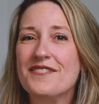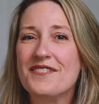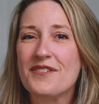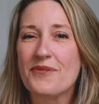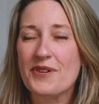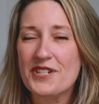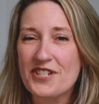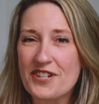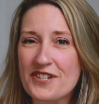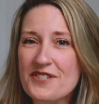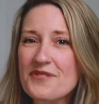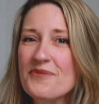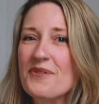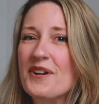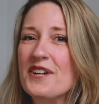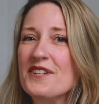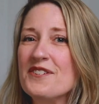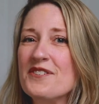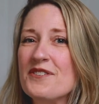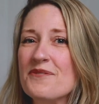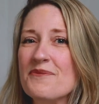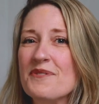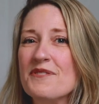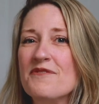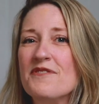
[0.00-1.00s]
So I just
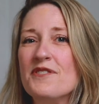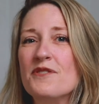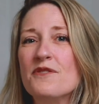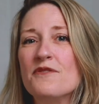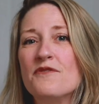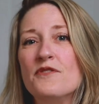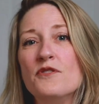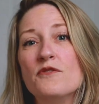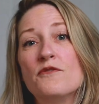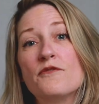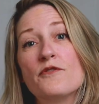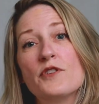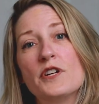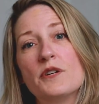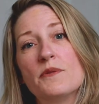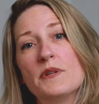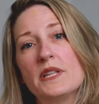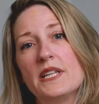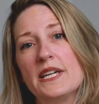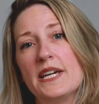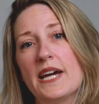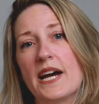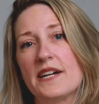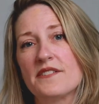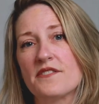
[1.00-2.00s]
wanted to review a few
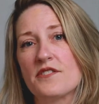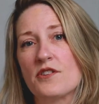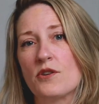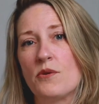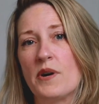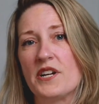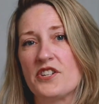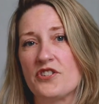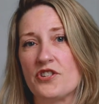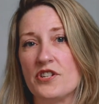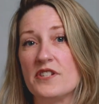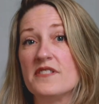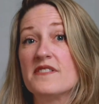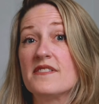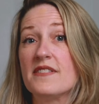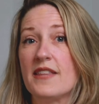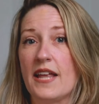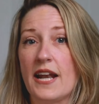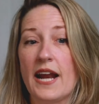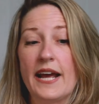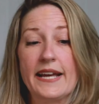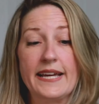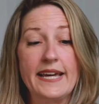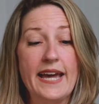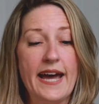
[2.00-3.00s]
frequently asked questions
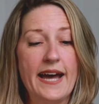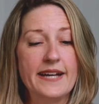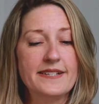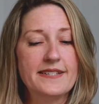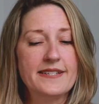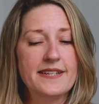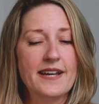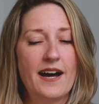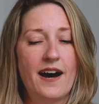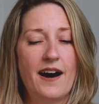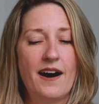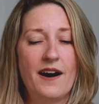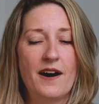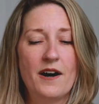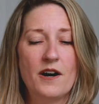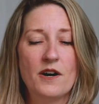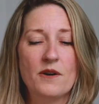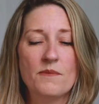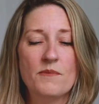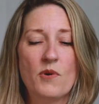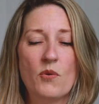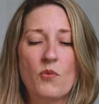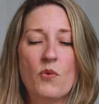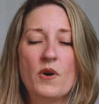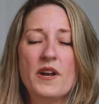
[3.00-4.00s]
that I get.
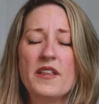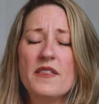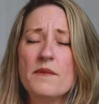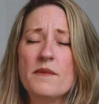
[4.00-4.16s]
Um, one